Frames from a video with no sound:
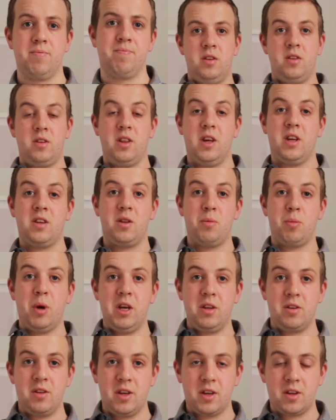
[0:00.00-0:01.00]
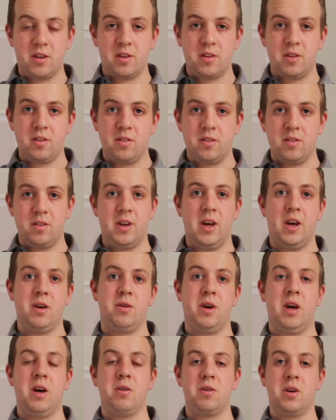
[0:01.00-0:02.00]
So that's the basics. Now,
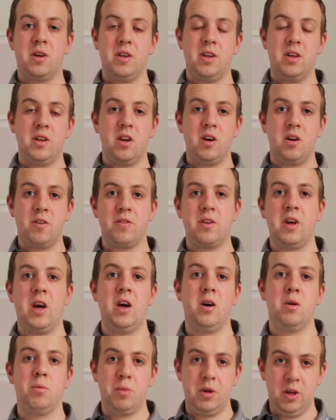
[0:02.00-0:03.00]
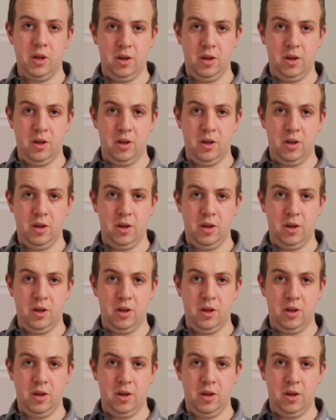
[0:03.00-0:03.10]
how can the loft help you?